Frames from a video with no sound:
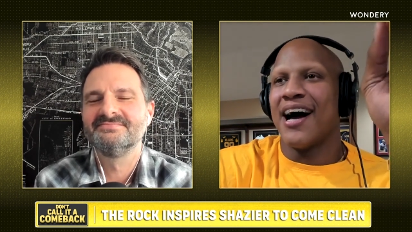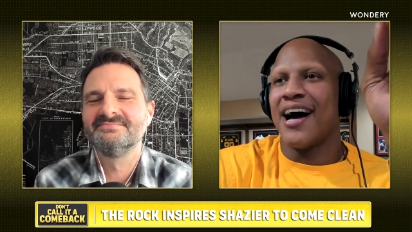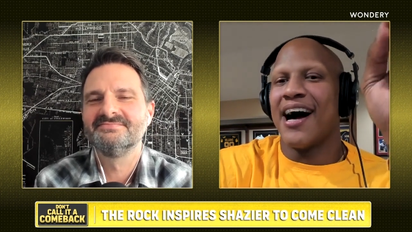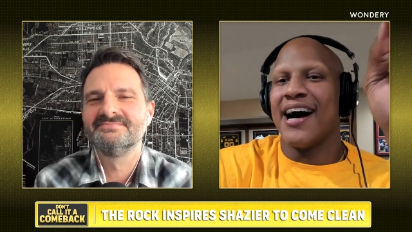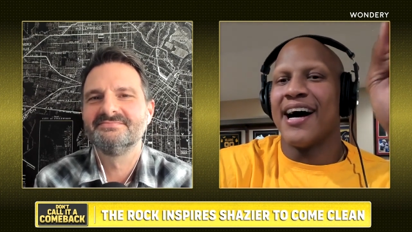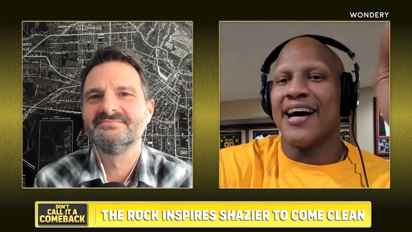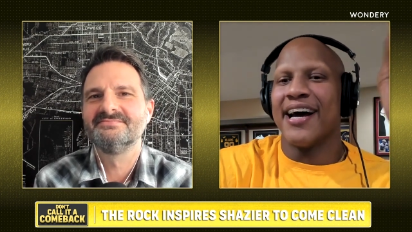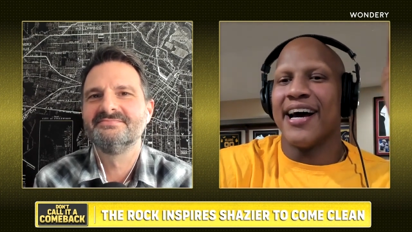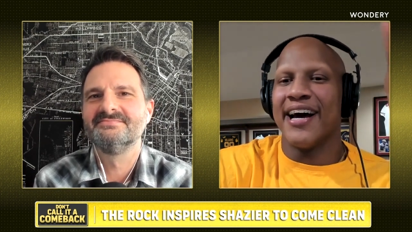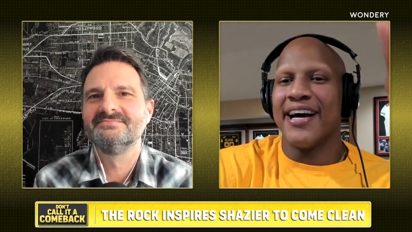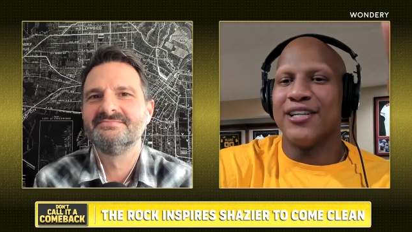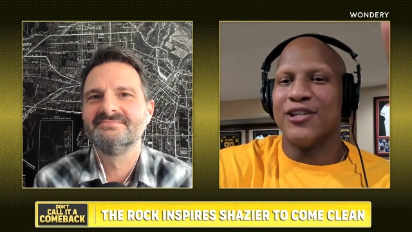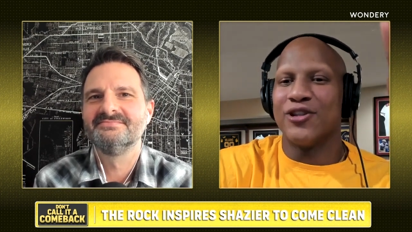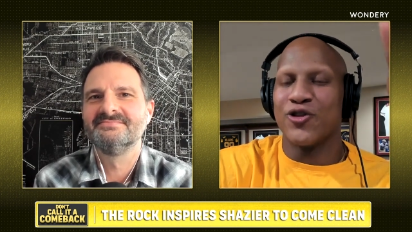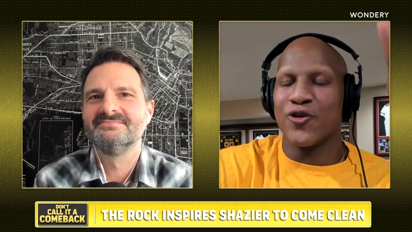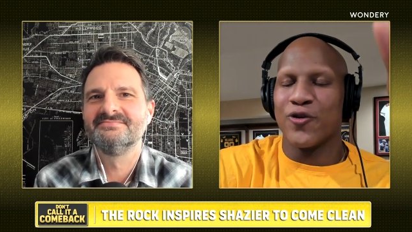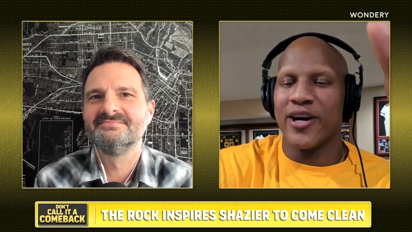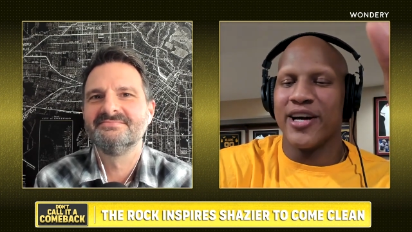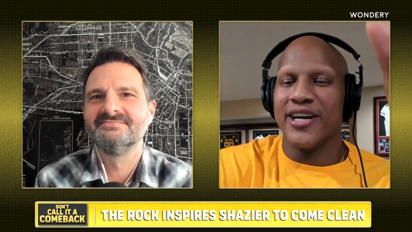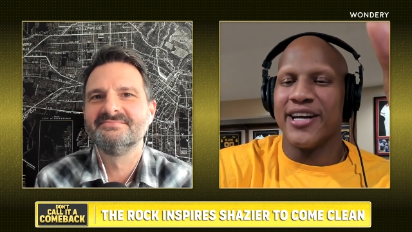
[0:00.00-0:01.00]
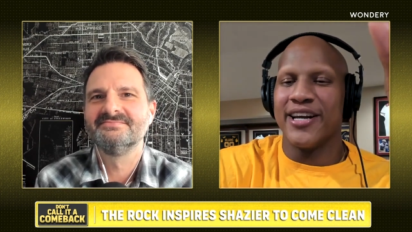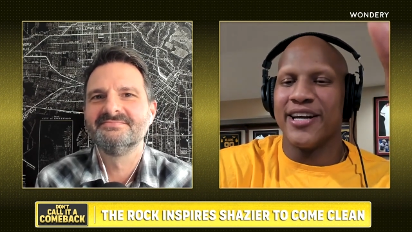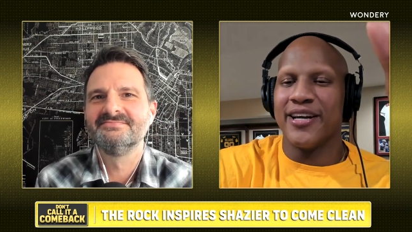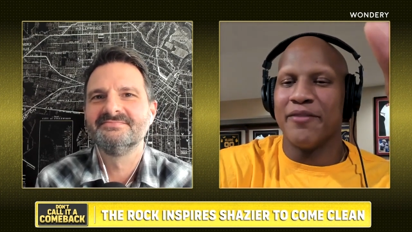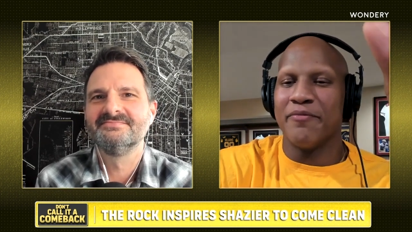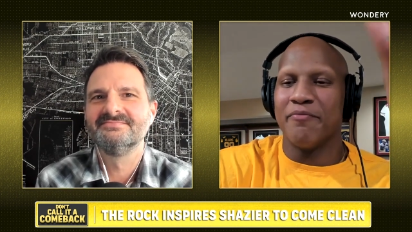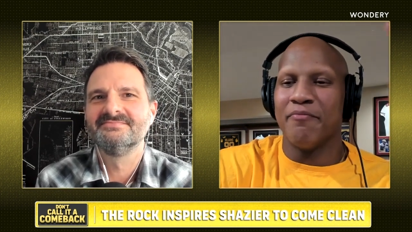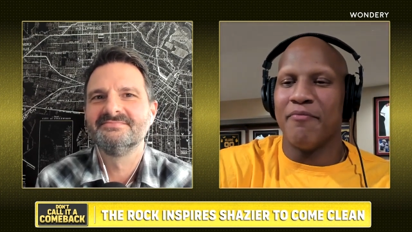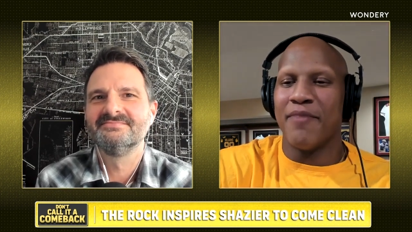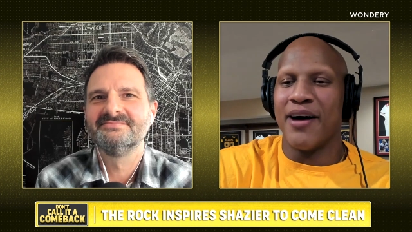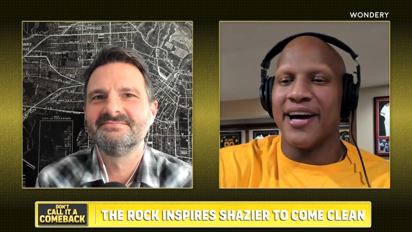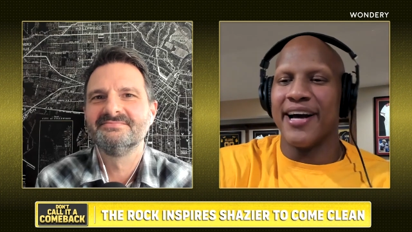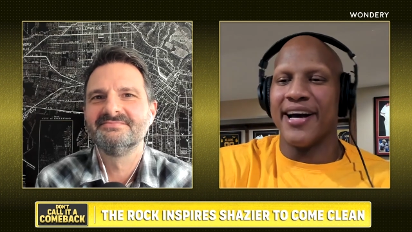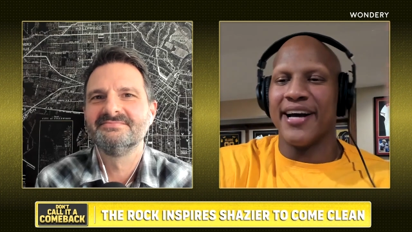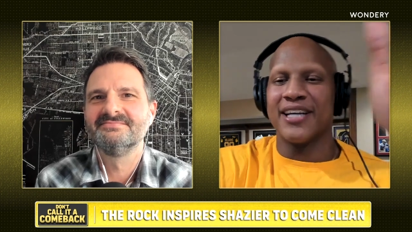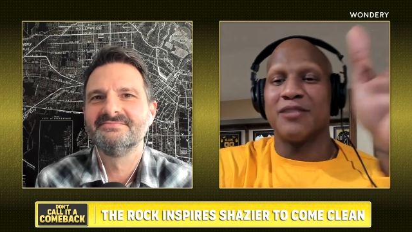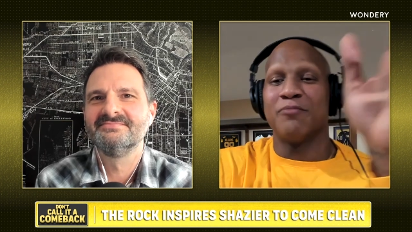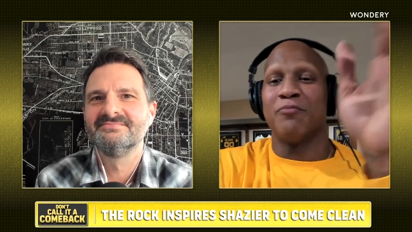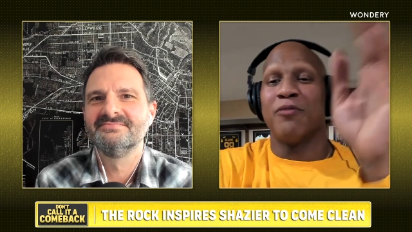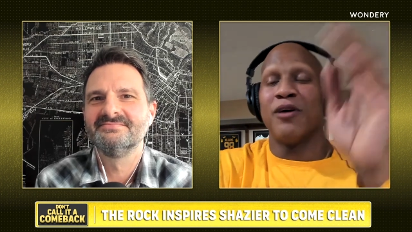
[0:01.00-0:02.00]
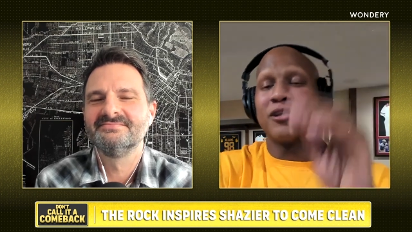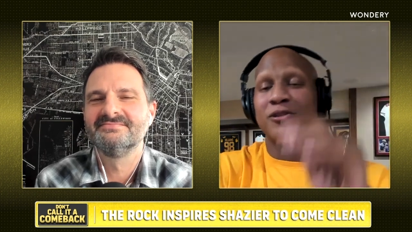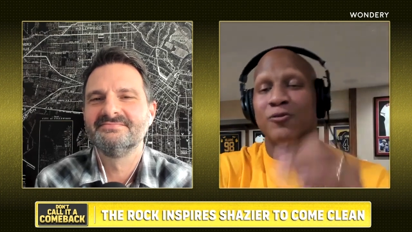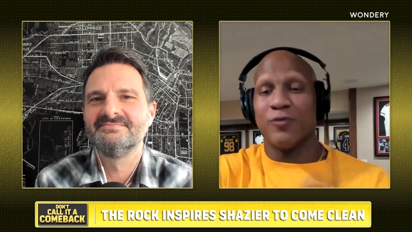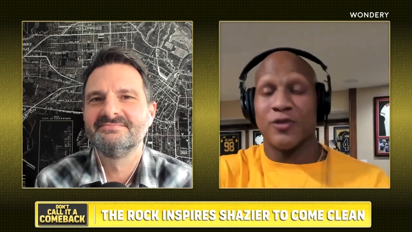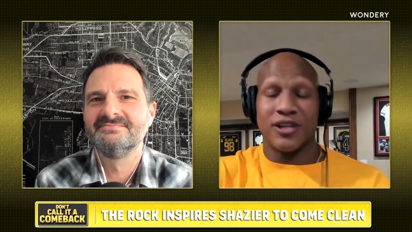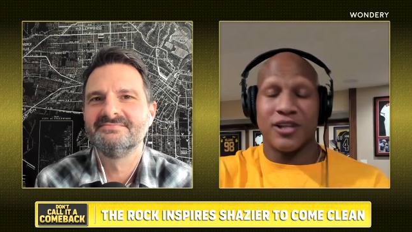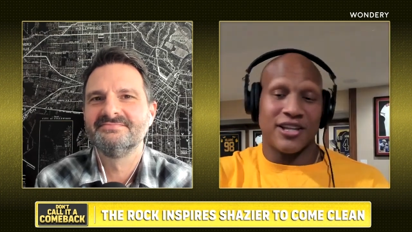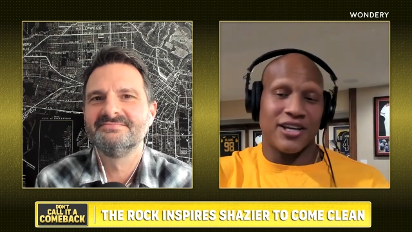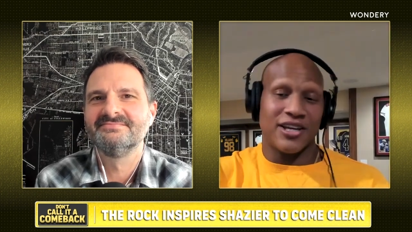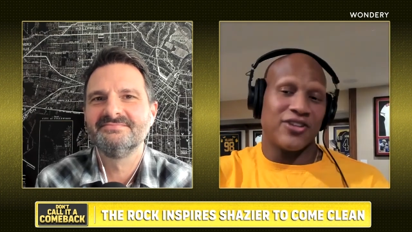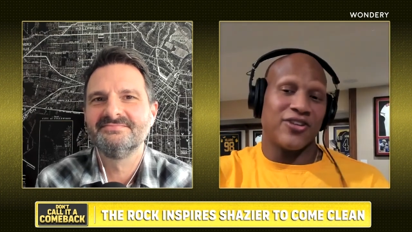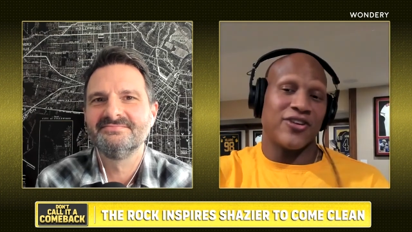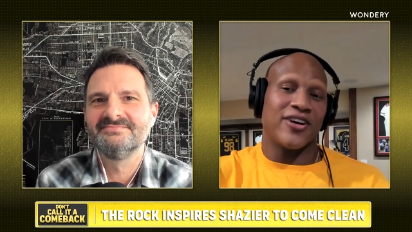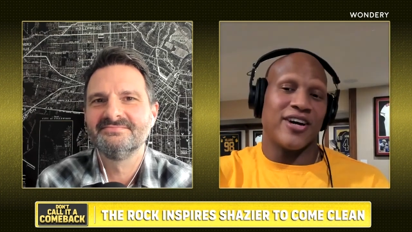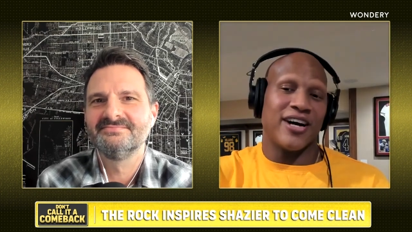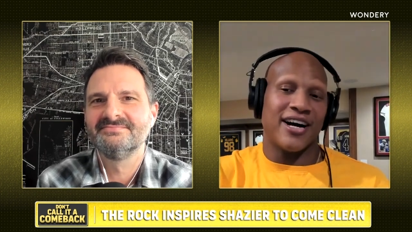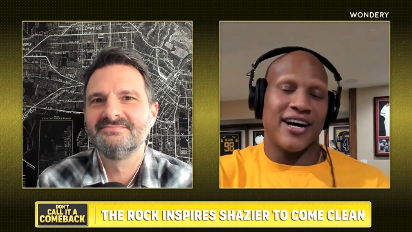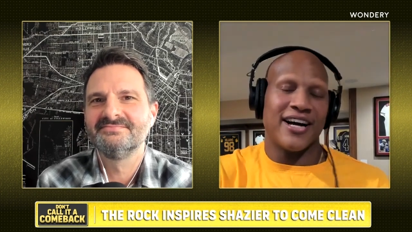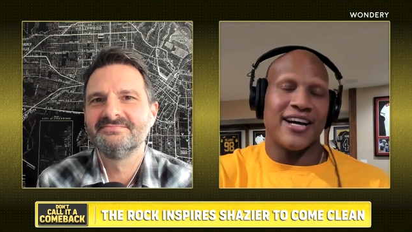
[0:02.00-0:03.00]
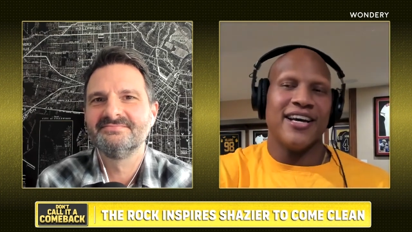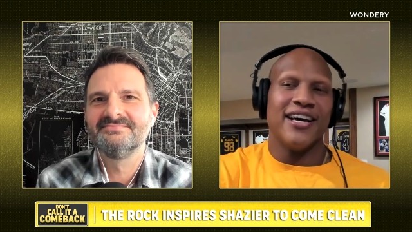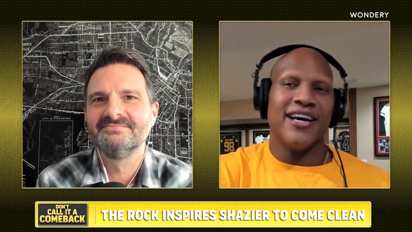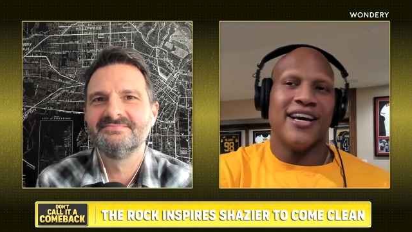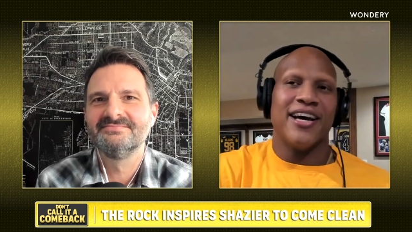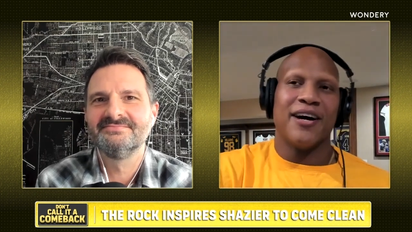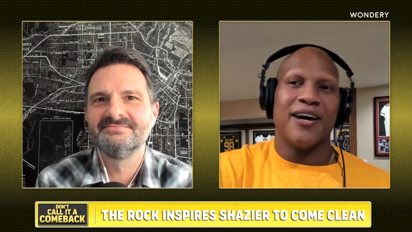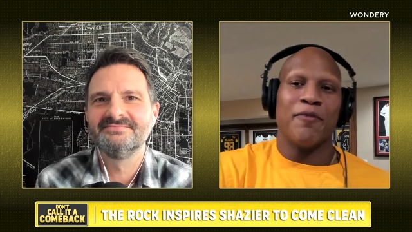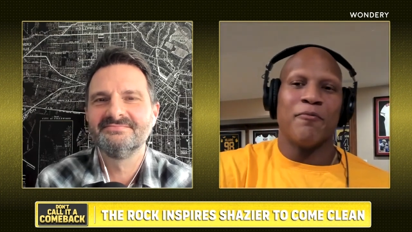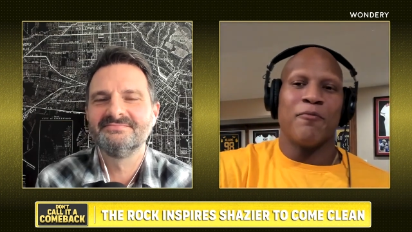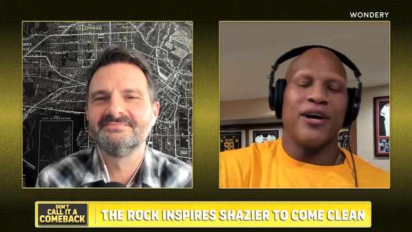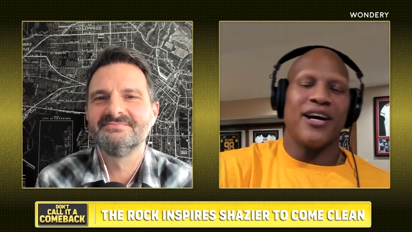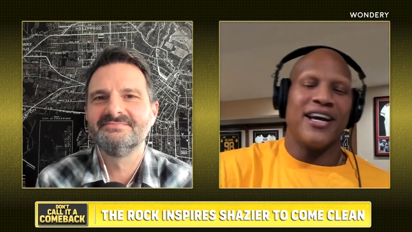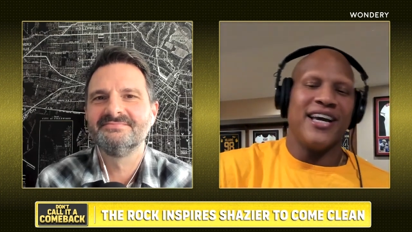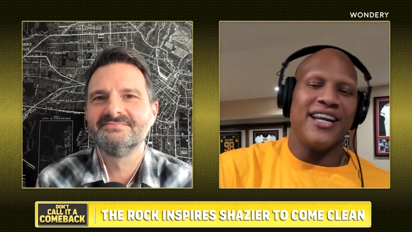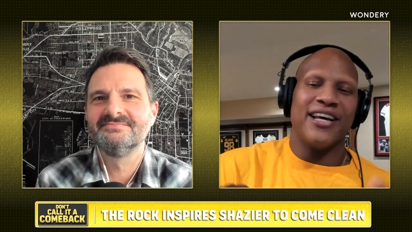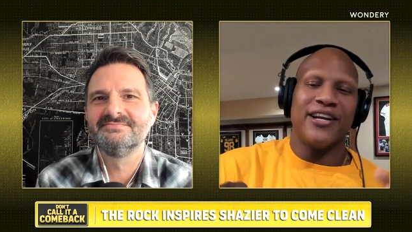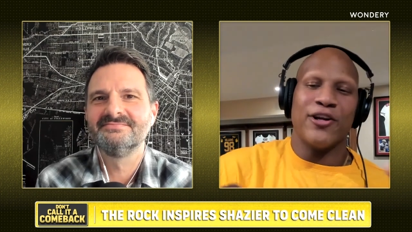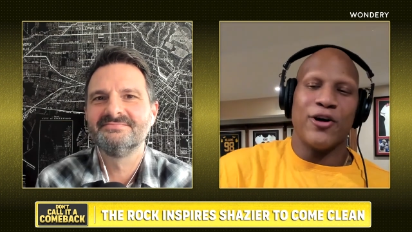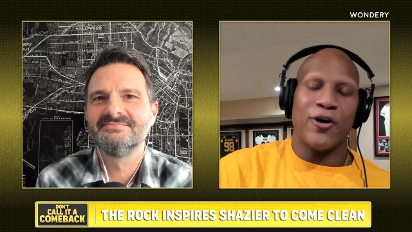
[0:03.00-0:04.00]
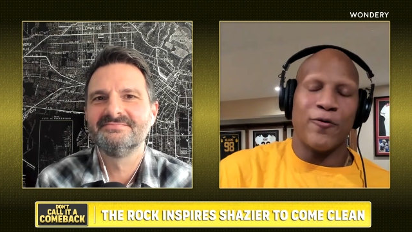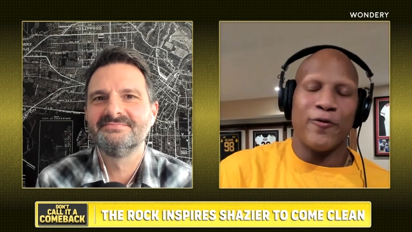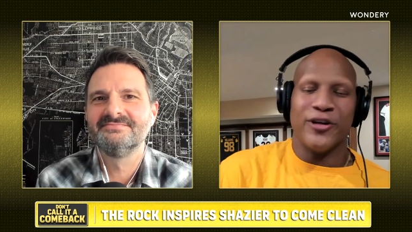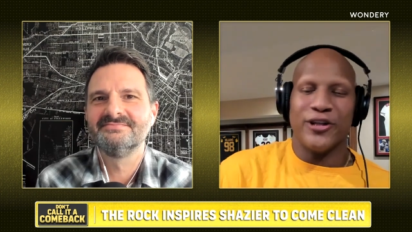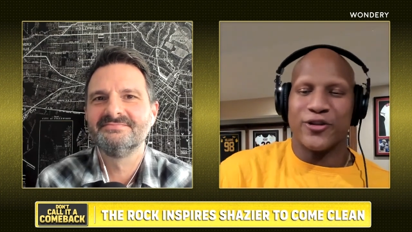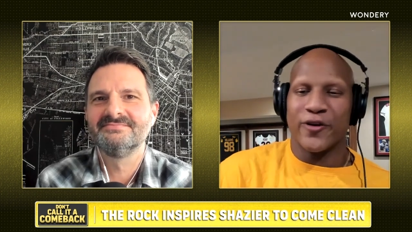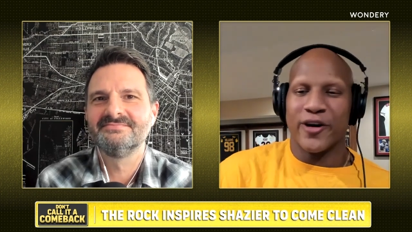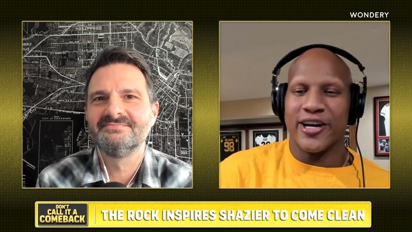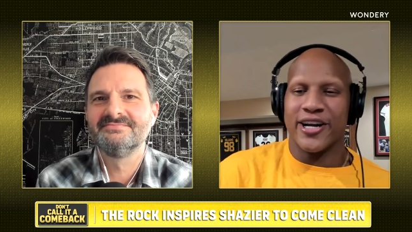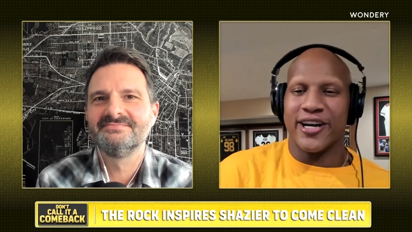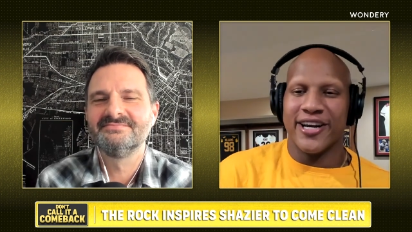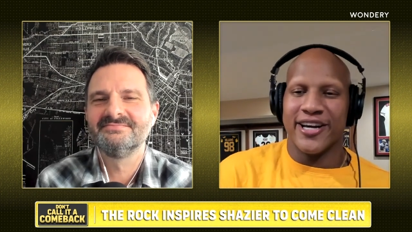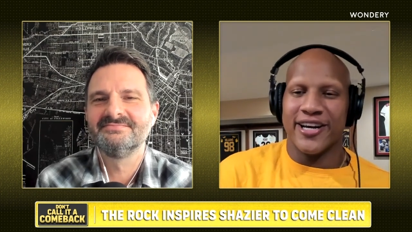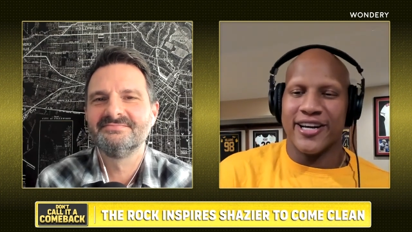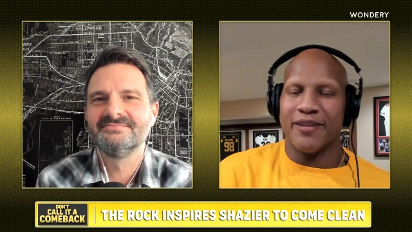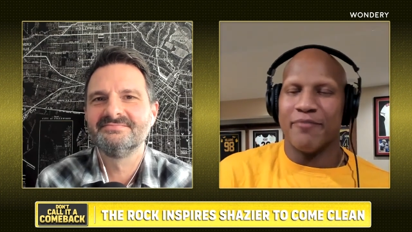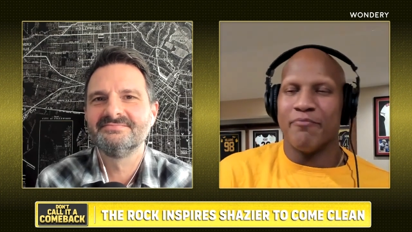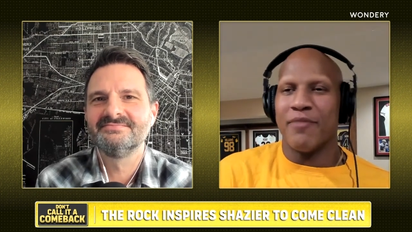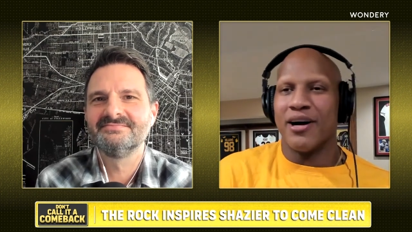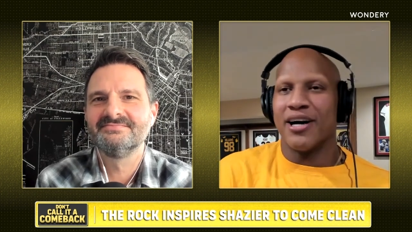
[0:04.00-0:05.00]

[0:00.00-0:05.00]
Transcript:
Speaker 1: I had traded my Xbox with another guy. Well, he didn't know we traded it.